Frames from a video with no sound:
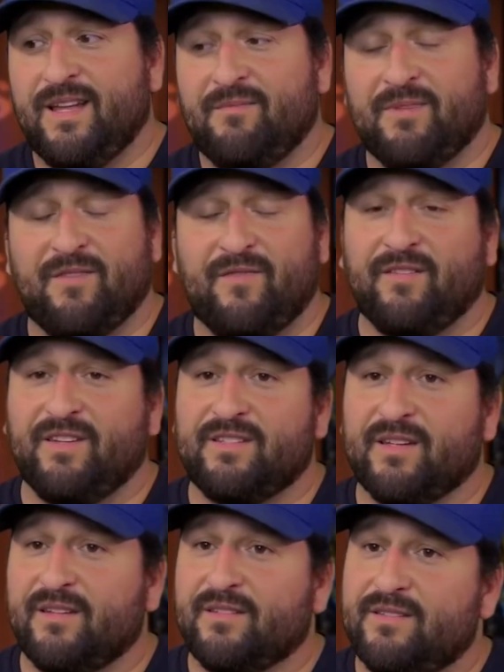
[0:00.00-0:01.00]
I mean, 50
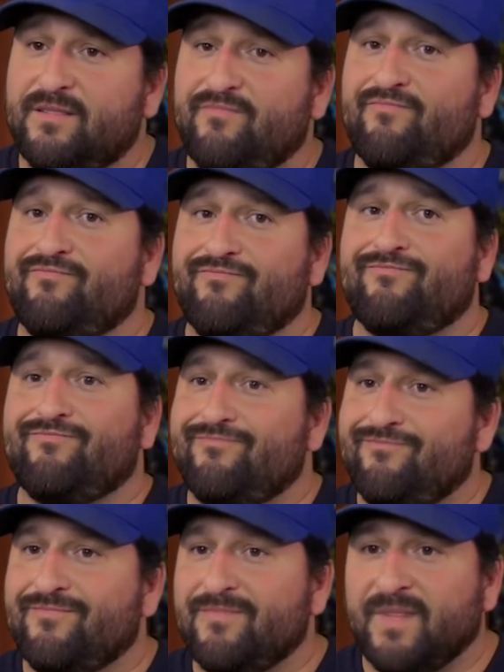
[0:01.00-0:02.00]
cents.
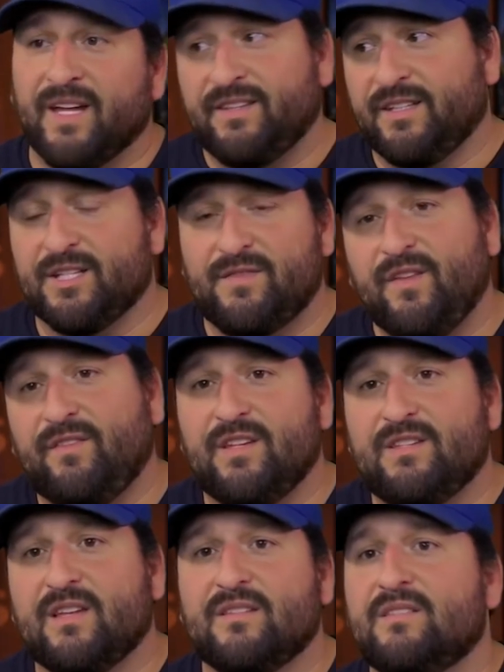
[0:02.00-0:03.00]
Nothing is 50
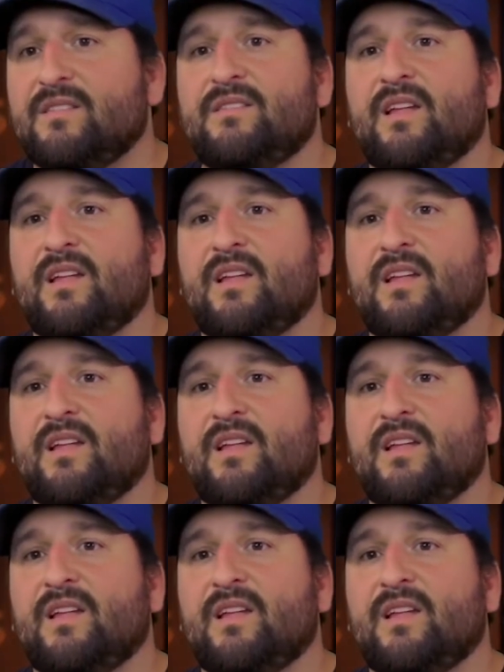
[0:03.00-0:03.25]
cents these